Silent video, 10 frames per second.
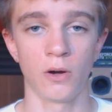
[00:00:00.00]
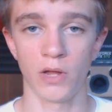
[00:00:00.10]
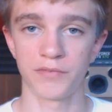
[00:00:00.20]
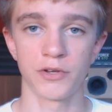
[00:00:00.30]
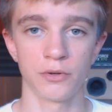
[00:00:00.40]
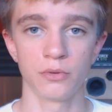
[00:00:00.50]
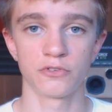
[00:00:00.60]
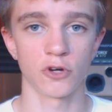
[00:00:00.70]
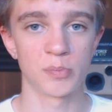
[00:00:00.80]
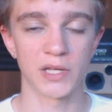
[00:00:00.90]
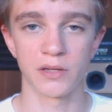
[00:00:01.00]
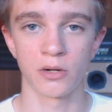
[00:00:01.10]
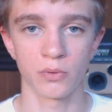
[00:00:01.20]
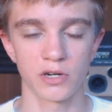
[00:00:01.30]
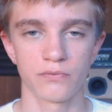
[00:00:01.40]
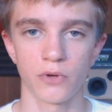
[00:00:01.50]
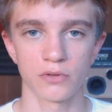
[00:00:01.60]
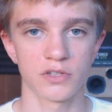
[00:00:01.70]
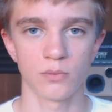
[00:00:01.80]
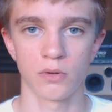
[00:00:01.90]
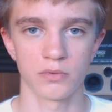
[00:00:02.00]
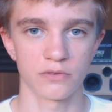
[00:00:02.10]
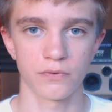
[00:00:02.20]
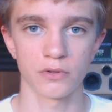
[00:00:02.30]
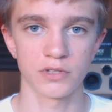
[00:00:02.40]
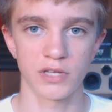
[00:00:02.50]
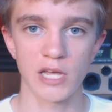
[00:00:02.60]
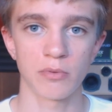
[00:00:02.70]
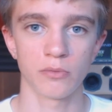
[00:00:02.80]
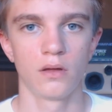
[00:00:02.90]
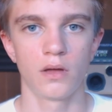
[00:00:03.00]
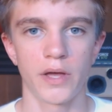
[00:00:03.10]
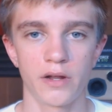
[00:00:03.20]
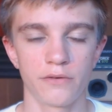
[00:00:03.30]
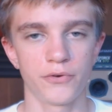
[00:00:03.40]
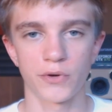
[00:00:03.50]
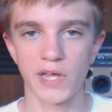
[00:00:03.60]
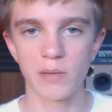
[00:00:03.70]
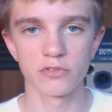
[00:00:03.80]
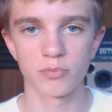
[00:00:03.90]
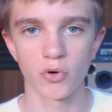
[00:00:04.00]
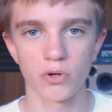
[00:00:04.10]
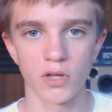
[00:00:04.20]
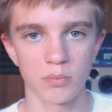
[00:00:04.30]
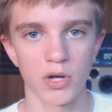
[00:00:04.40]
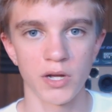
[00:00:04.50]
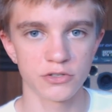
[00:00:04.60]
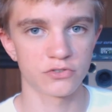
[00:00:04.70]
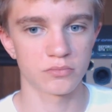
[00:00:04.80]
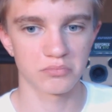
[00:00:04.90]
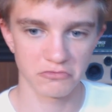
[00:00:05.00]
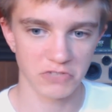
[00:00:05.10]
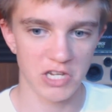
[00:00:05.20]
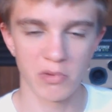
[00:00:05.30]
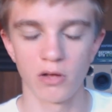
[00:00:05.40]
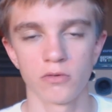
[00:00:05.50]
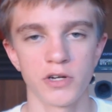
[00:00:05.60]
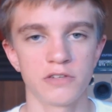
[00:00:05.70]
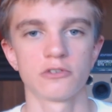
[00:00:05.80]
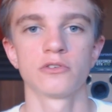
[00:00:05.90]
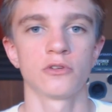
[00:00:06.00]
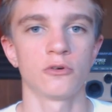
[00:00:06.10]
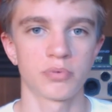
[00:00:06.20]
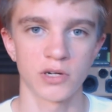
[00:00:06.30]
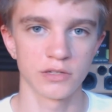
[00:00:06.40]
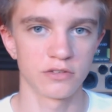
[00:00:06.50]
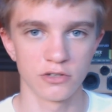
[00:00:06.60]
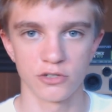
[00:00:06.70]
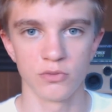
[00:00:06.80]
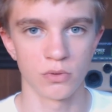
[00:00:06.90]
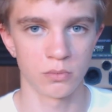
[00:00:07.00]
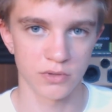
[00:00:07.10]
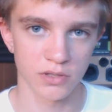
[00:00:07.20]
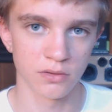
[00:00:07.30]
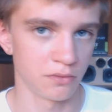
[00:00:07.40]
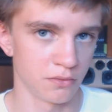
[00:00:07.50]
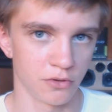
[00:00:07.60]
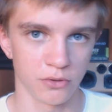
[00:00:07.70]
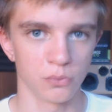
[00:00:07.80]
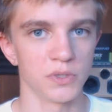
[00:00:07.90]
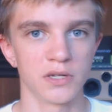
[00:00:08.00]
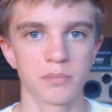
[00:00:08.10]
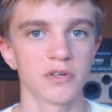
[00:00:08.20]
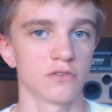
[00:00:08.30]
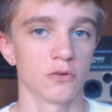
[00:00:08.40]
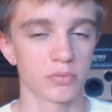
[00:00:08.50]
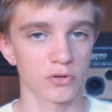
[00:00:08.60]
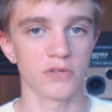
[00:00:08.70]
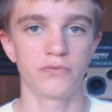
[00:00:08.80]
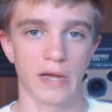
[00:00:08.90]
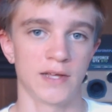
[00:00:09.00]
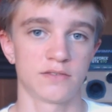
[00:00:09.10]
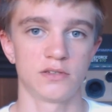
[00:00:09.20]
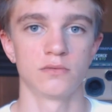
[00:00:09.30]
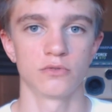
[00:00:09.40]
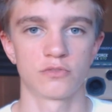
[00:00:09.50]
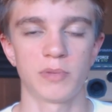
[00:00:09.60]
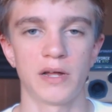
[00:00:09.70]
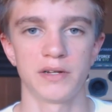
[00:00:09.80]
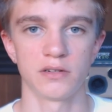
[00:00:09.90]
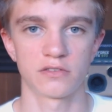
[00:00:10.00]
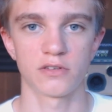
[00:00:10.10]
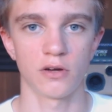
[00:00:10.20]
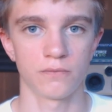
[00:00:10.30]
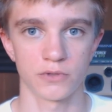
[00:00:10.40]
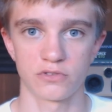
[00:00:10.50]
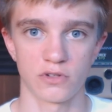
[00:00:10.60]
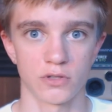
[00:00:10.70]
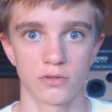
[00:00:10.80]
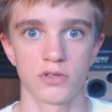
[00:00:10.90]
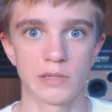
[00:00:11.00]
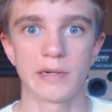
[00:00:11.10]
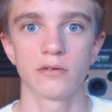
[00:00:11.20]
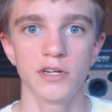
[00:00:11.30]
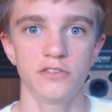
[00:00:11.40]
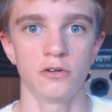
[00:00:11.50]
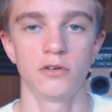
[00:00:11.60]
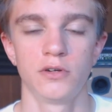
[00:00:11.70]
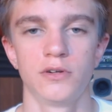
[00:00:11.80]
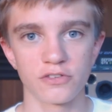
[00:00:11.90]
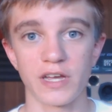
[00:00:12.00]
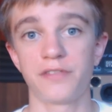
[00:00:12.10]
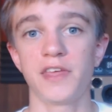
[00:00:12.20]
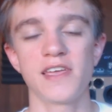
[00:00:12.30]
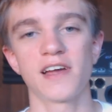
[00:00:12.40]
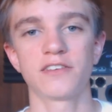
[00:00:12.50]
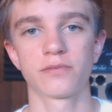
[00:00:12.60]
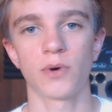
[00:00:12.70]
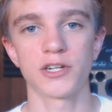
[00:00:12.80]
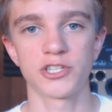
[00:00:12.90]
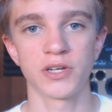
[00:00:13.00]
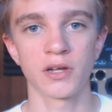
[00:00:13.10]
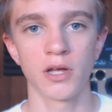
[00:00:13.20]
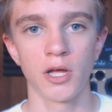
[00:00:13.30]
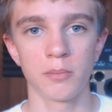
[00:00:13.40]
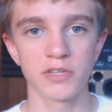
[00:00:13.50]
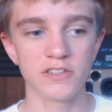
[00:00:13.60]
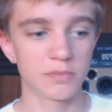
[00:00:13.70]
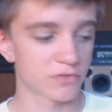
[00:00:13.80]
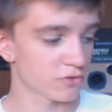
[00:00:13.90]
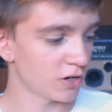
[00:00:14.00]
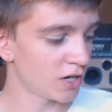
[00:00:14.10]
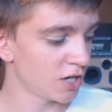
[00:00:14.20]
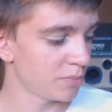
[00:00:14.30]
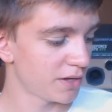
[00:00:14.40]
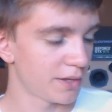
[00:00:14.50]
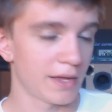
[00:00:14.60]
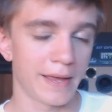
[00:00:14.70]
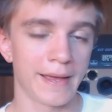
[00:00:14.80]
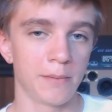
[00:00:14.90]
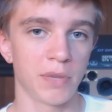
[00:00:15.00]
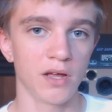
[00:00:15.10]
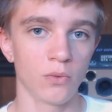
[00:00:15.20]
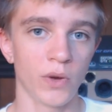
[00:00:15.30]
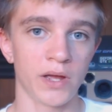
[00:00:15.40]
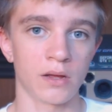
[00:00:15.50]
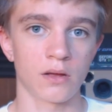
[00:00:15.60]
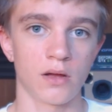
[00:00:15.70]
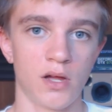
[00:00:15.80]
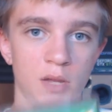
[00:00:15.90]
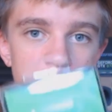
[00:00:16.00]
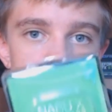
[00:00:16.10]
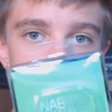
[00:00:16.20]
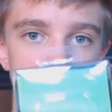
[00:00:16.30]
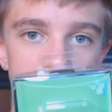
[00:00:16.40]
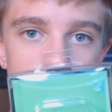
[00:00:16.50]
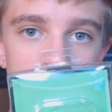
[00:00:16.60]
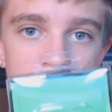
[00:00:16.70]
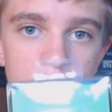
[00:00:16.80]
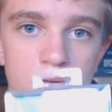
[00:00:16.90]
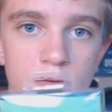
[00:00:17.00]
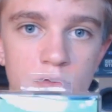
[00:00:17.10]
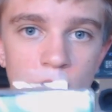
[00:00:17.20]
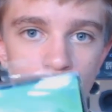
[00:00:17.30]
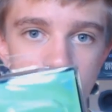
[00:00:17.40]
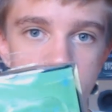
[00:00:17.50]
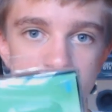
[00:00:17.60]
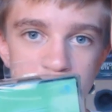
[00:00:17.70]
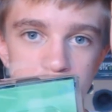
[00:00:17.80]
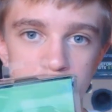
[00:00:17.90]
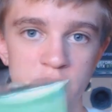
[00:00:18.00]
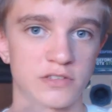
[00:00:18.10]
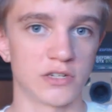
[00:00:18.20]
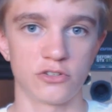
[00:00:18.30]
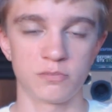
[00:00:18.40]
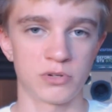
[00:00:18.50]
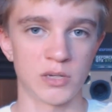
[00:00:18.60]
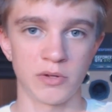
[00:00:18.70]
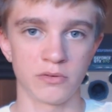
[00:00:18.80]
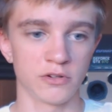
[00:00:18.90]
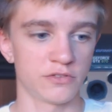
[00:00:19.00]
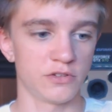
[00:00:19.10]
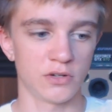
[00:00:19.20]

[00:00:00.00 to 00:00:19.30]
All you have to do is hope that you don't get a faulty one with the faulty cable. And if your cables are broken like mine, just email Razer. They'll probably send you a new one within the week, because they're pretty fast at responding to stuff, which is another good thing about Razer. So yeah, thank you guys for watching. Please subscribe. And by the way, I'm giving this away. The one that's on my wrist. I just put it on my wrist.